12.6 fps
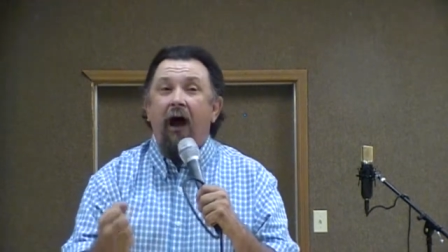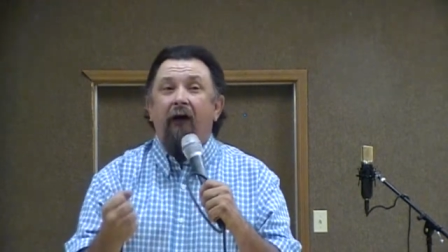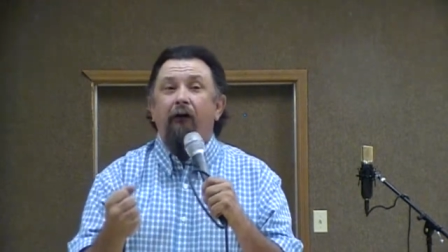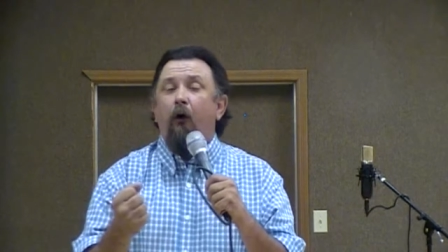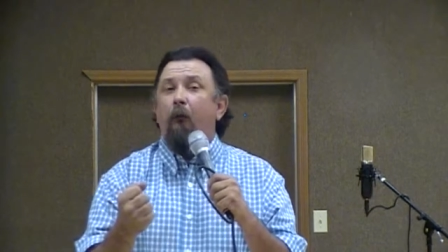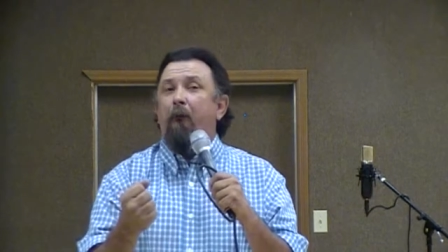
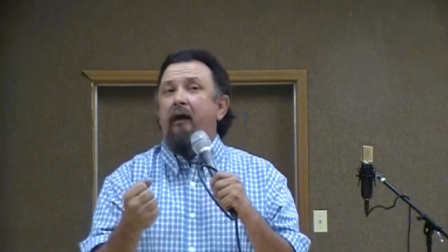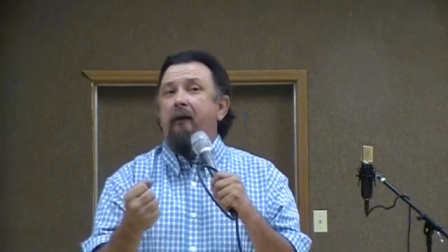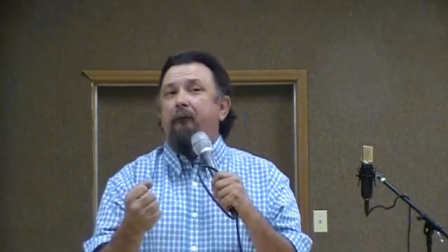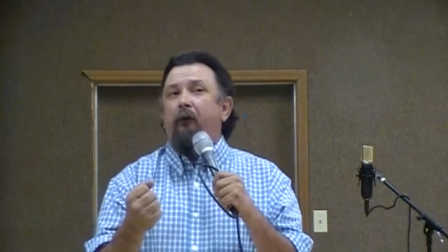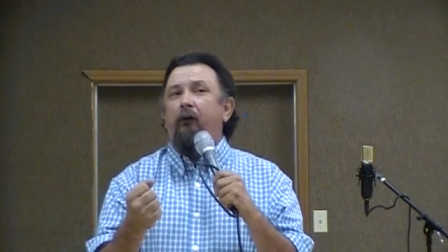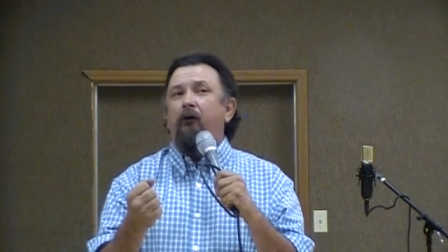I know
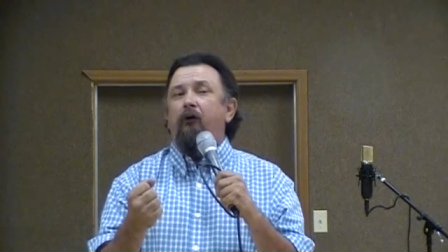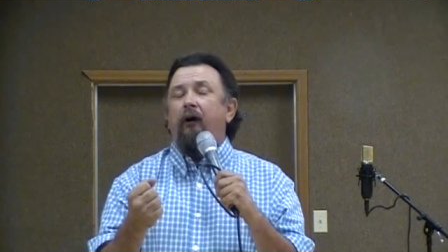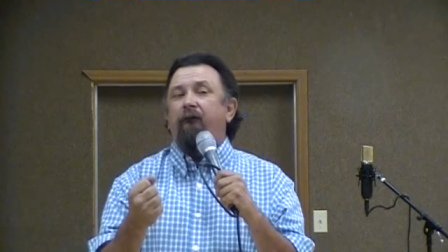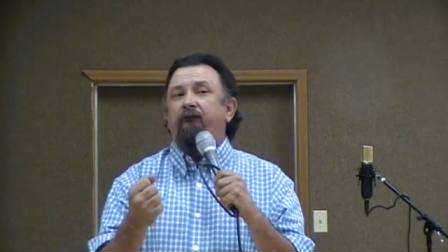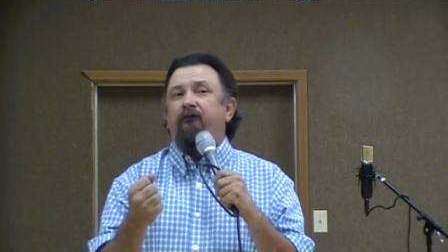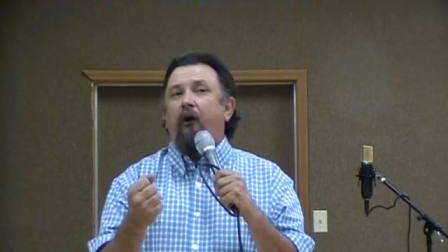people who
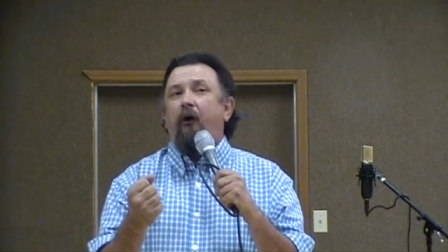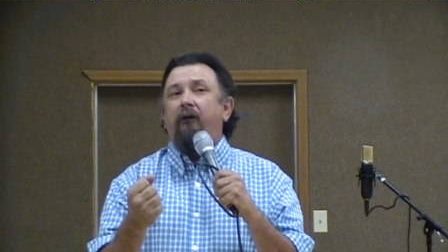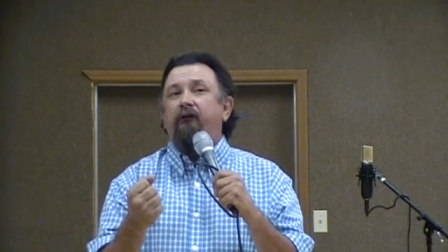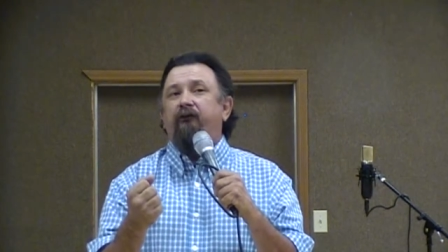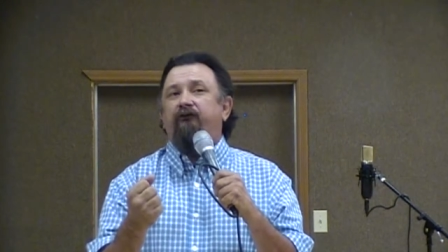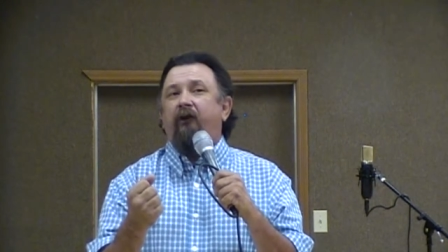have
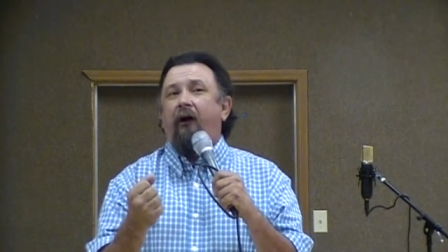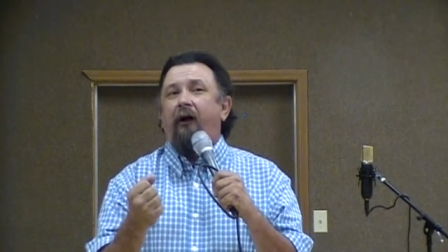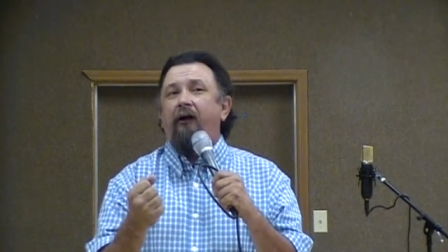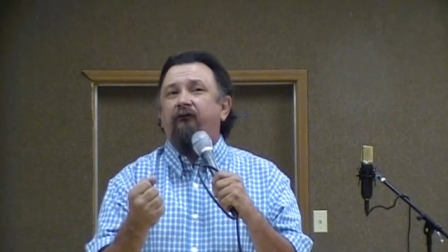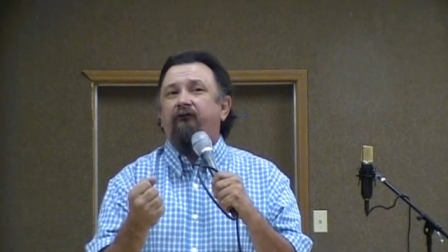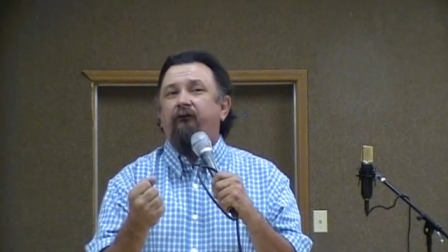joined the
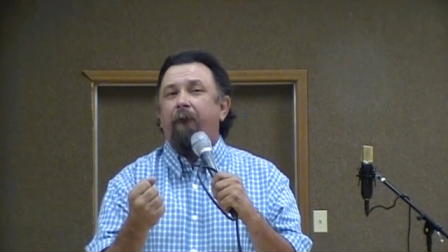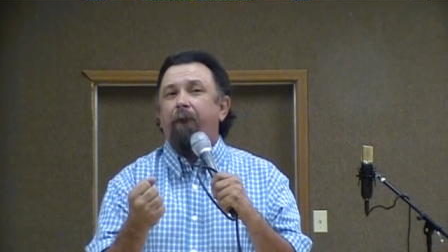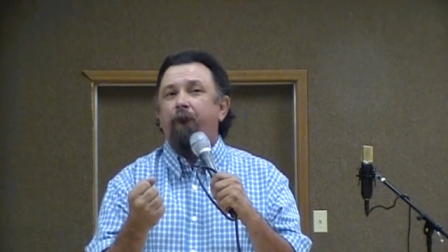church,